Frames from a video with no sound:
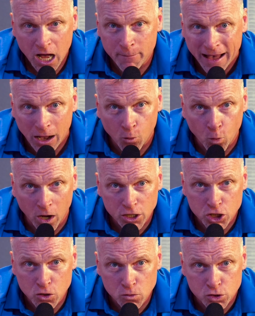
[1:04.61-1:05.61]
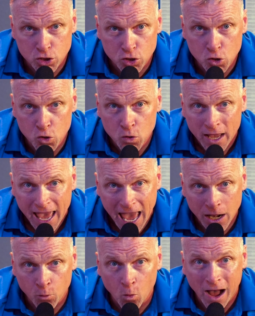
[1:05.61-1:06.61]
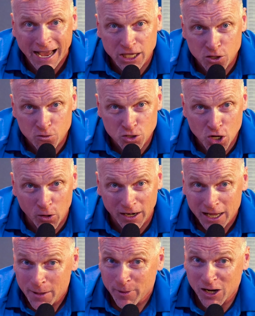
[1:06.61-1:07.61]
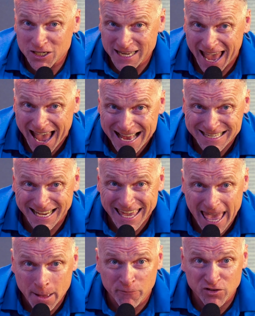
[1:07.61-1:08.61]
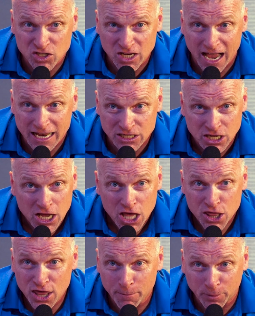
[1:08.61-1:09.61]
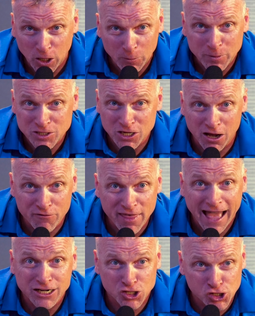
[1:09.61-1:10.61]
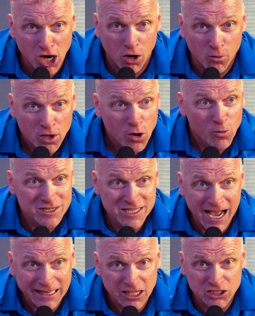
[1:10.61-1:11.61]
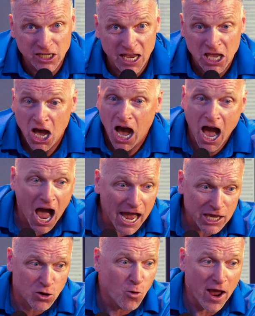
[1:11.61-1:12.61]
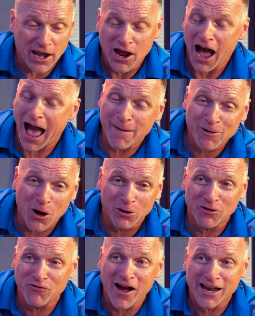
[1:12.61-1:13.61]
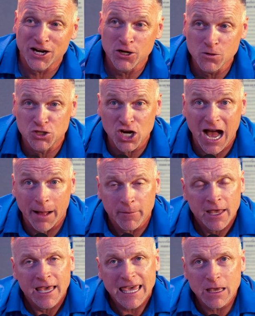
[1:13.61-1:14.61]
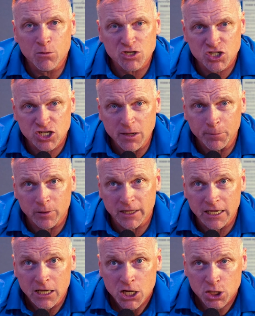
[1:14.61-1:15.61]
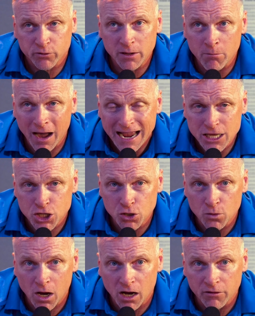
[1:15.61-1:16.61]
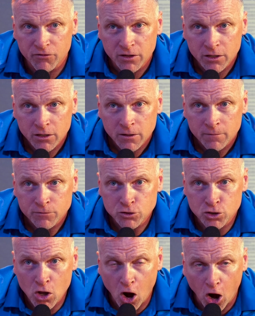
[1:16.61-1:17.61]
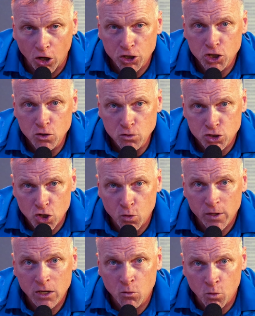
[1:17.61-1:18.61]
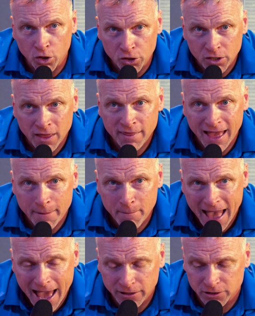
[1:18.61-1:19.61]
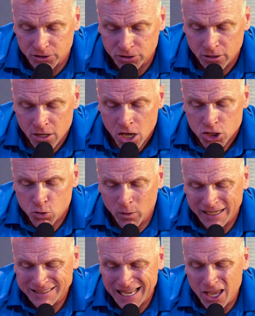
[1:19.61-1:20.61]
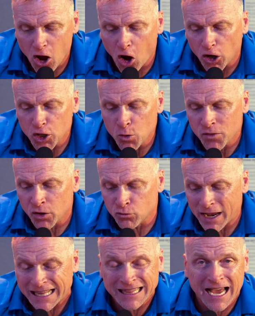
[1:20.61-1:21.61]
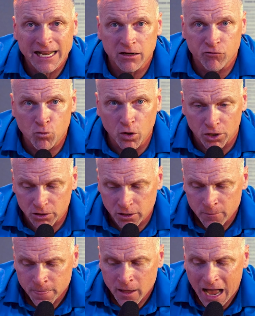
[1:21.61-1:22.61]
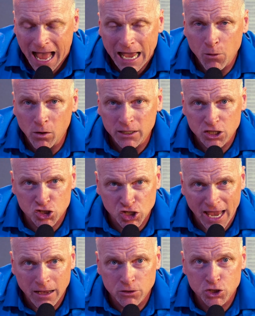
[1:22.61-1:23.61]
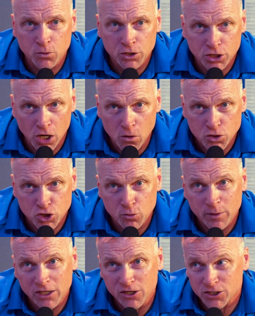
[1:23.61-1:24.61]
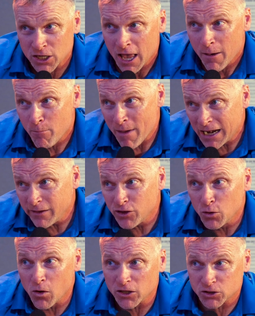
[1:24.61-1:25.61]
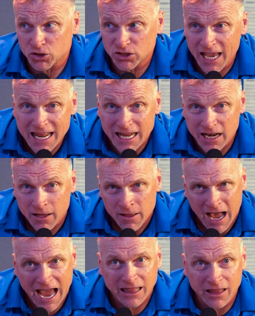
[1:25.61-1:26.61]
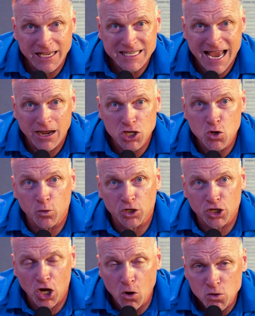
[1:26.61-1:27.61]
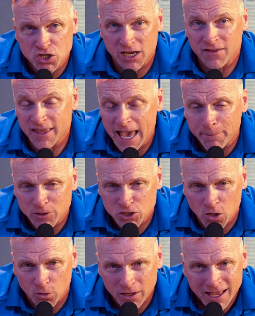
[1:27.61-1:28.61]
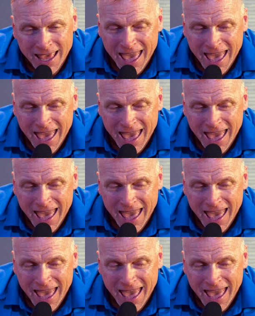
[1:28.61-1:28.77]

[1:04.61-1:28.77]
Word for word: about what you do and why you do it. Because as I emphasized, the purpose of that show was not to say, I quit. I'm going to find a new job. It was simply to remind you of are you doing work that matters? So when I say, are you in the right line of work? I want to challenge you and coach you because many of you also stated, I liked how you were coaching in the episode.